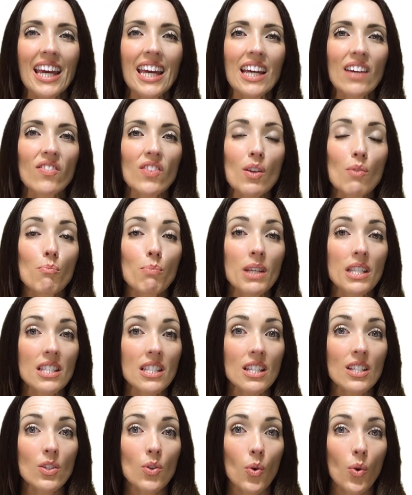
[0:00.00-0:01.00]
If the
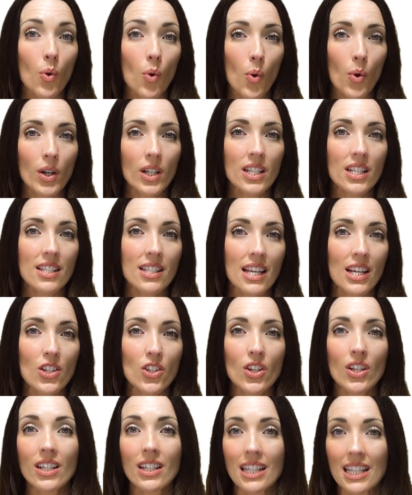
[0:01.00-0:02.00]
business or
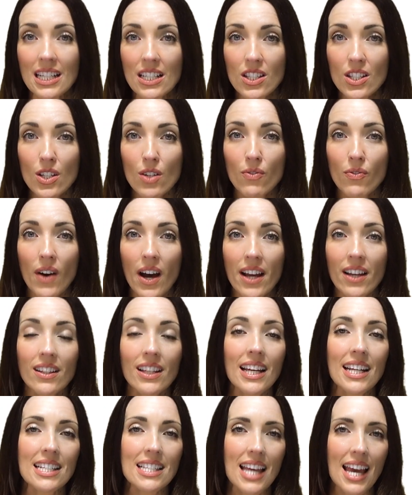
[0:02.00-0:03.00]
organization needs to
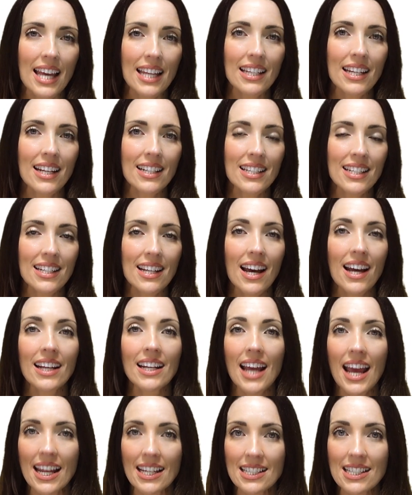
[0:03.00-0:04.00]
file a
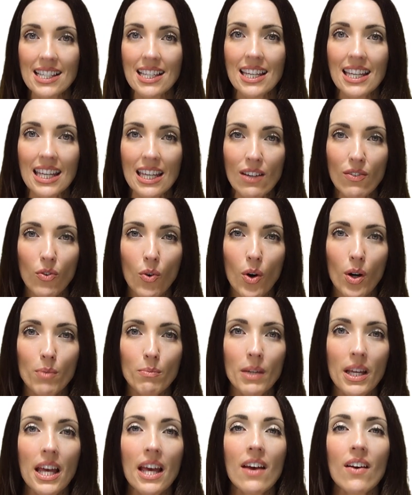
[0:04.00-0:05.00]
1099 NCE
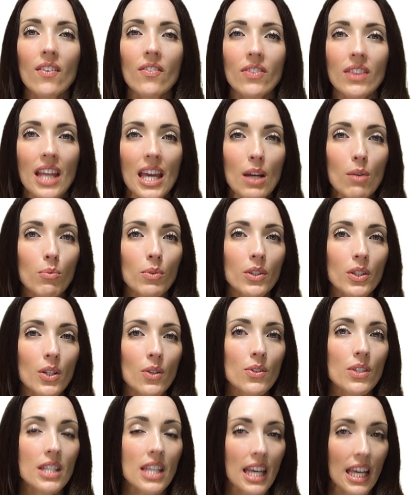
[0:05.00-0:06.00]
form, they will
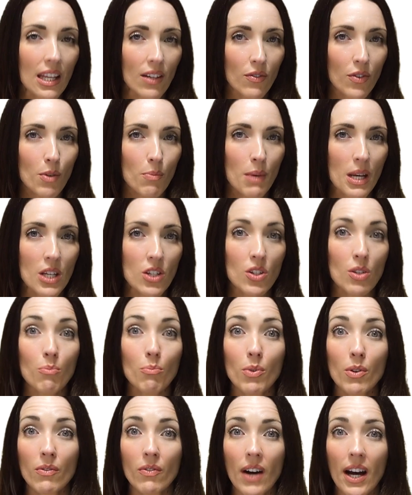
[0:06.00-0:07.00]
use the
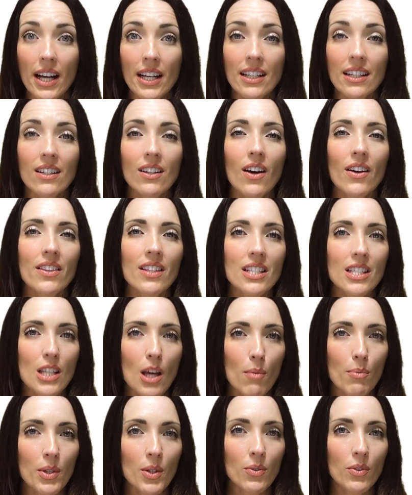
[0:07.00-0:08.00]
information provided on the
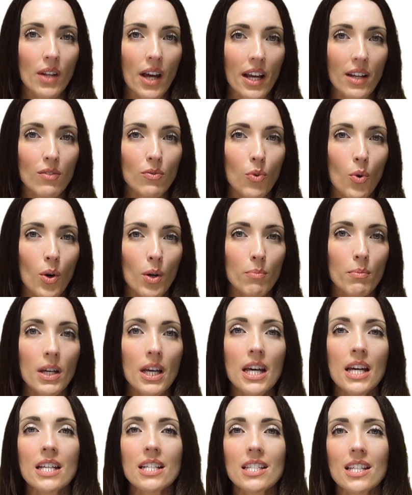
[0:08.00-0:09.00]
W-9 form
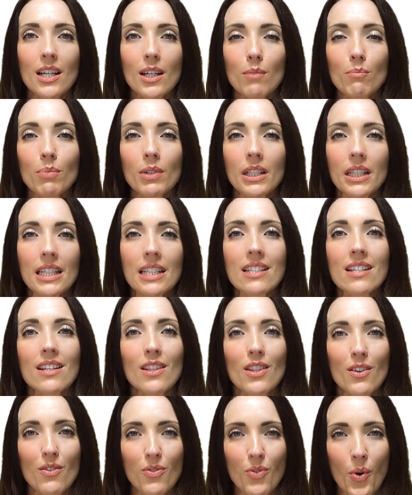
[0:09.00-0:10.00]
to complete
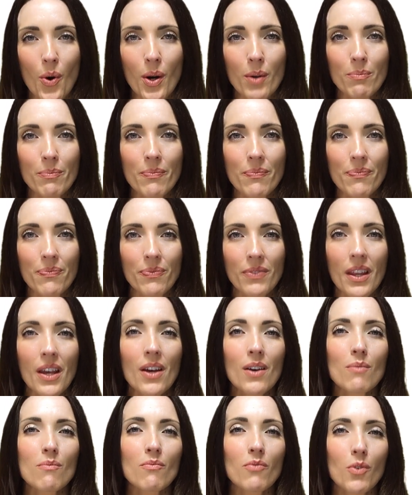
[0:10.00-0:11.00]
the form.
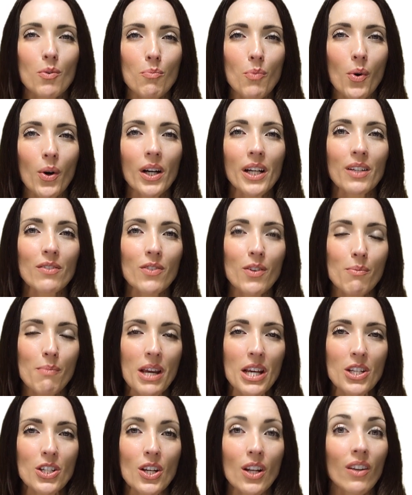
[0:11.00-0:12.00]
For more
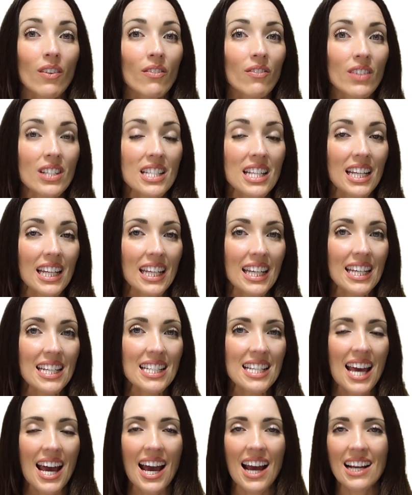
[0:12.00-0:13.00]
information, visit
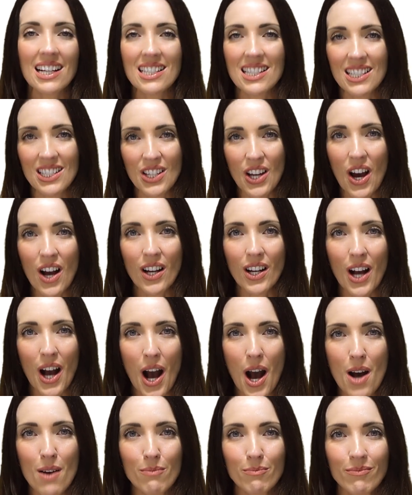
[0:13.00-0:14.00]

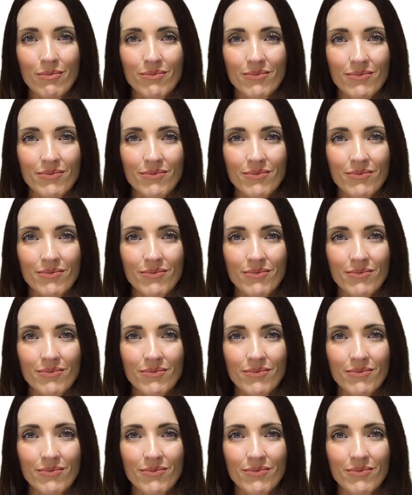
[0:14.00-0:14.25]
eTax.com.